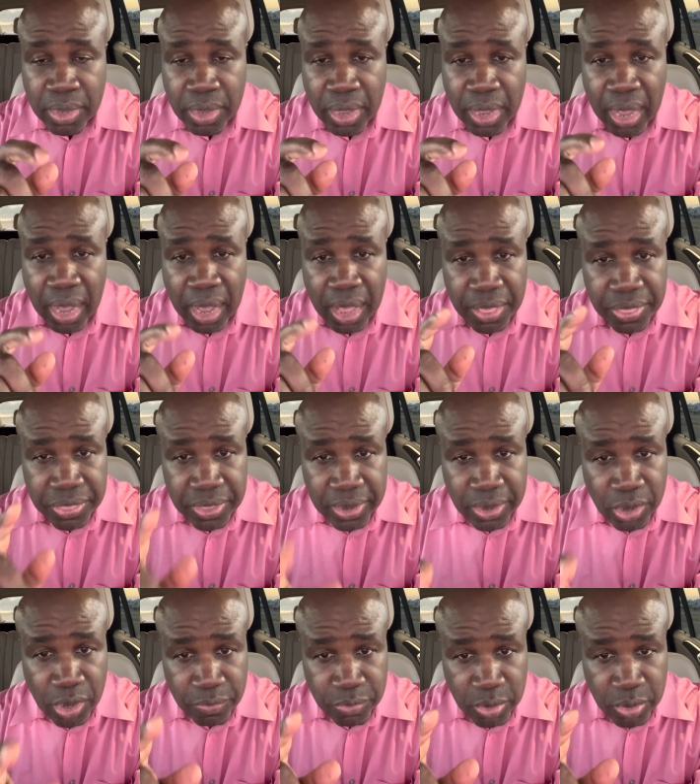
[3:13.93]
uh,
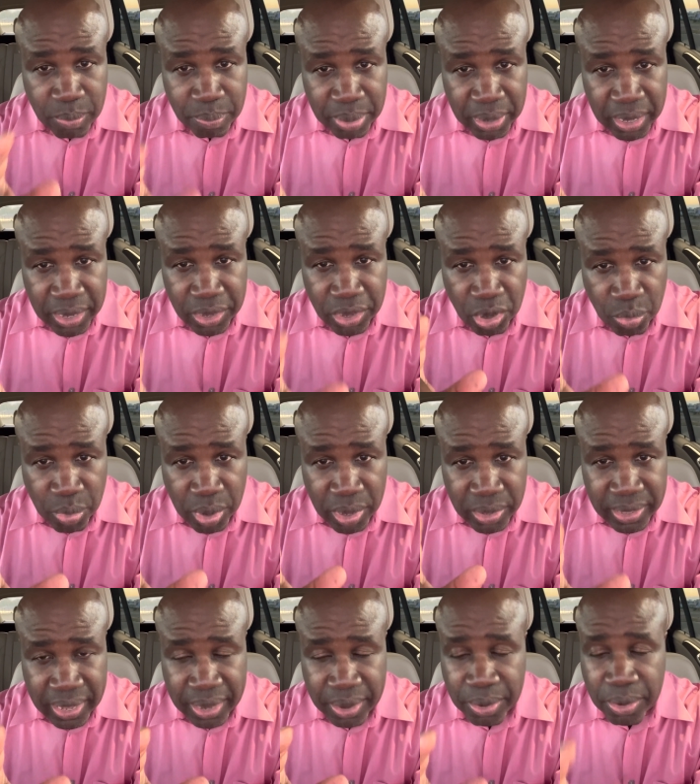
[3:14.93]
thinning of your blood. You don't want
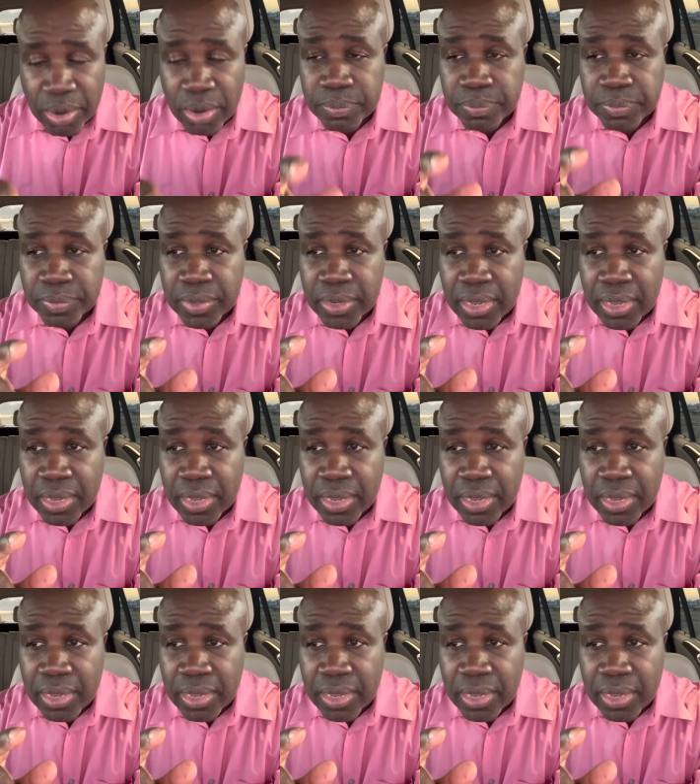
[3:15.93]
that at all.